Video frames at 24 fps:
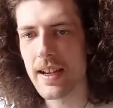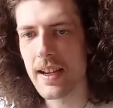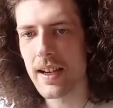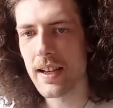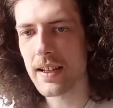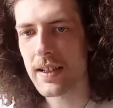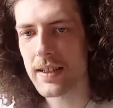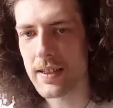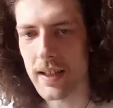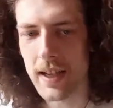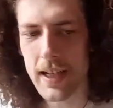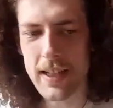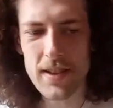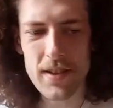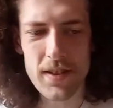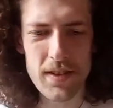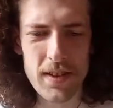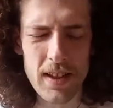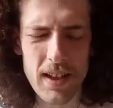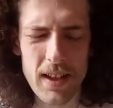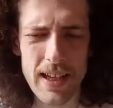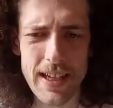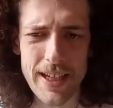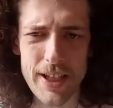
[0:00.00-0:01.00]
Because I don't
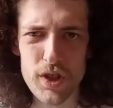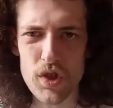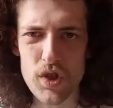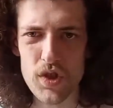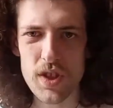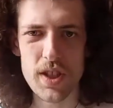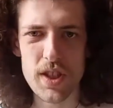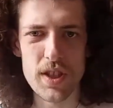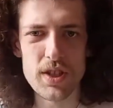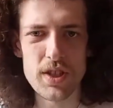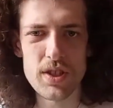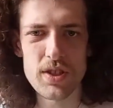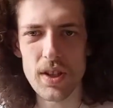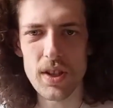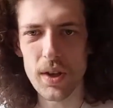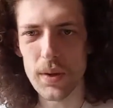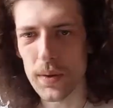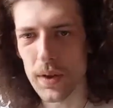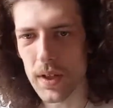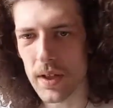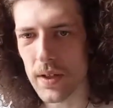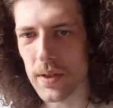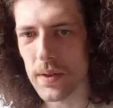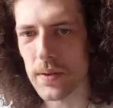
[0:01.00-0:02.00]
like the
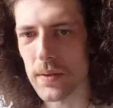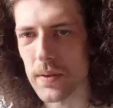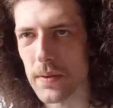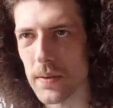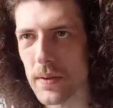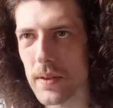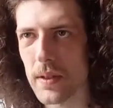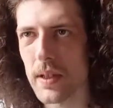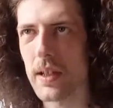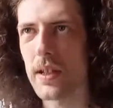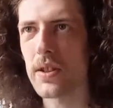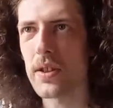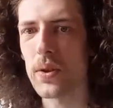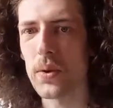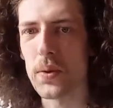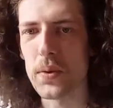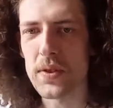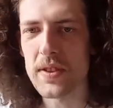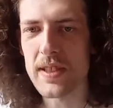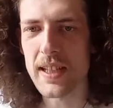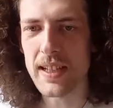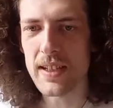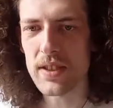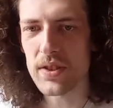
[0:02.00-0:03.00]
solo
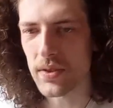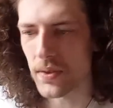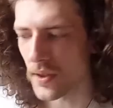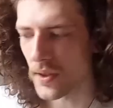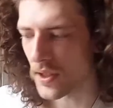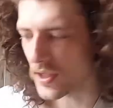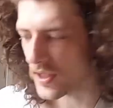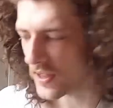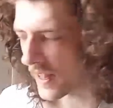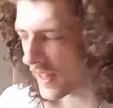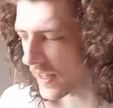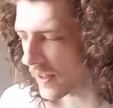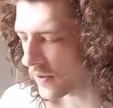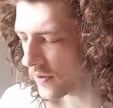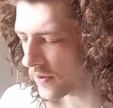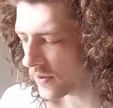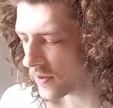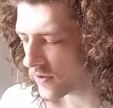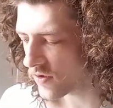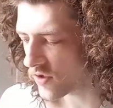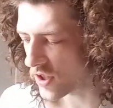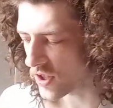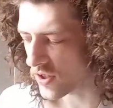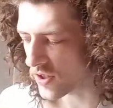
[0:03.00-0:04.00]
acoustic sort of sound
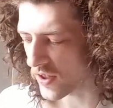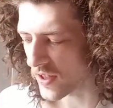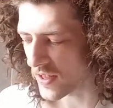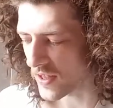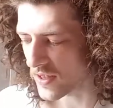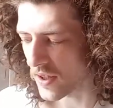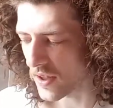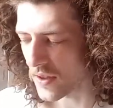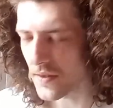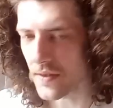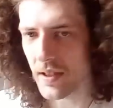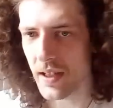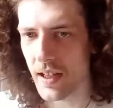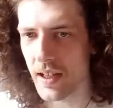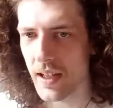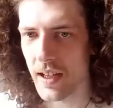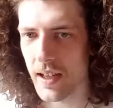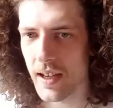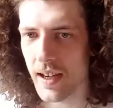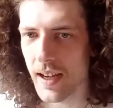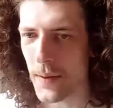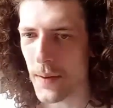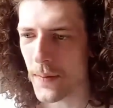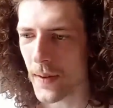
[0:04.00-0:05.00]
just on its own.
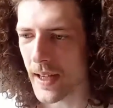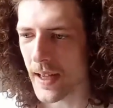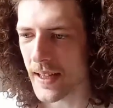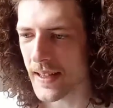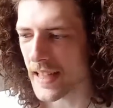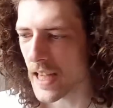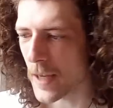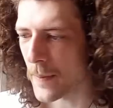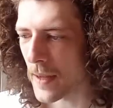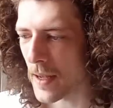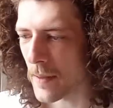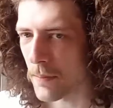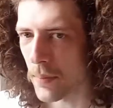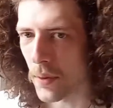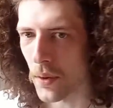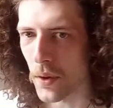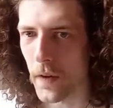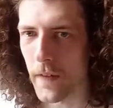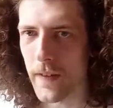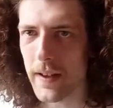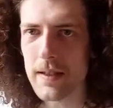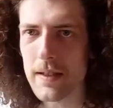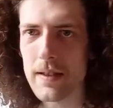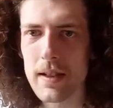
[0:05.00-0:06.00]
I find it a bit
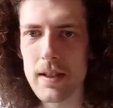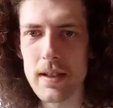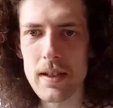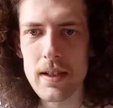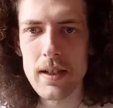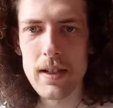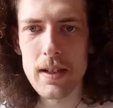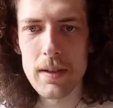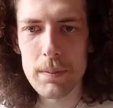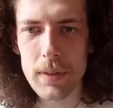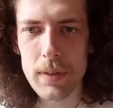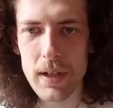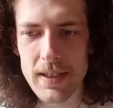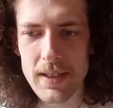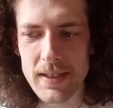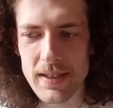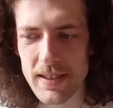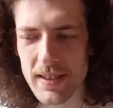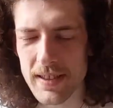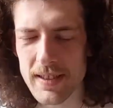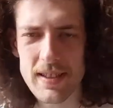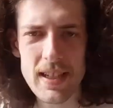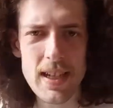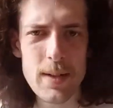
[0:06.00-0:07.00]
boring, personally.
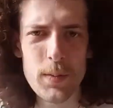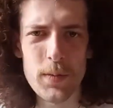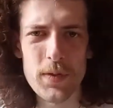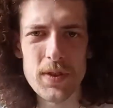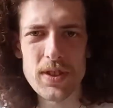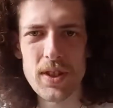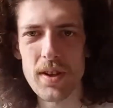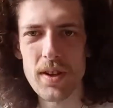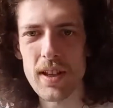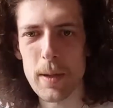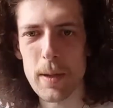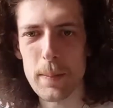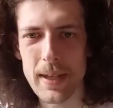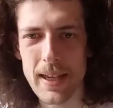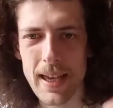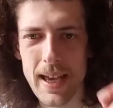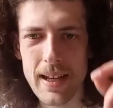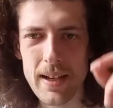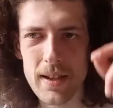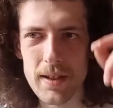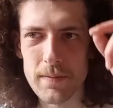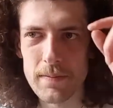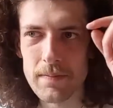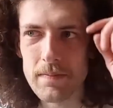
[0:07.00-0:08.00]
The same with solo
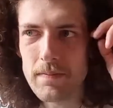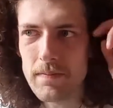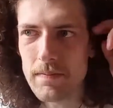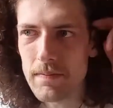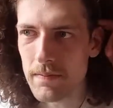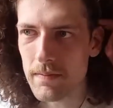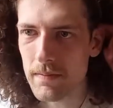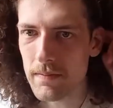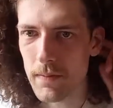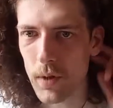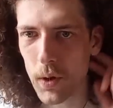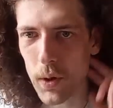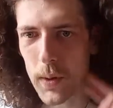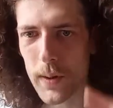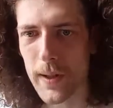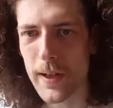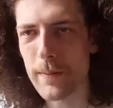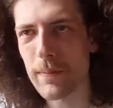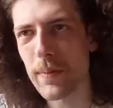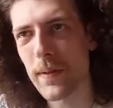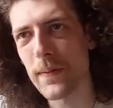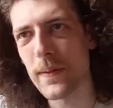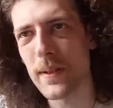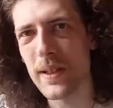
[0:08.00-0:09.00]
piano, although
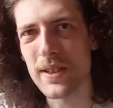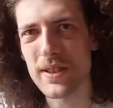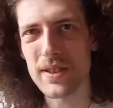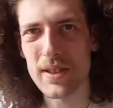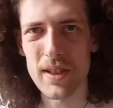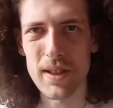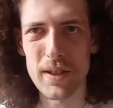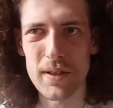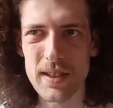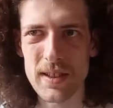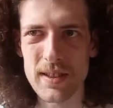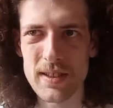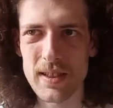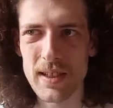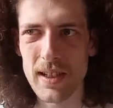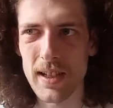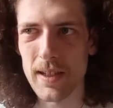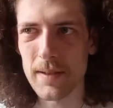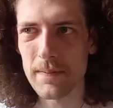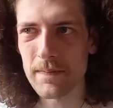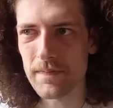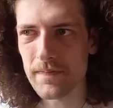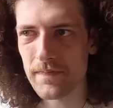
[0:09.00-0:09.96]
I'd prefer solo guitar.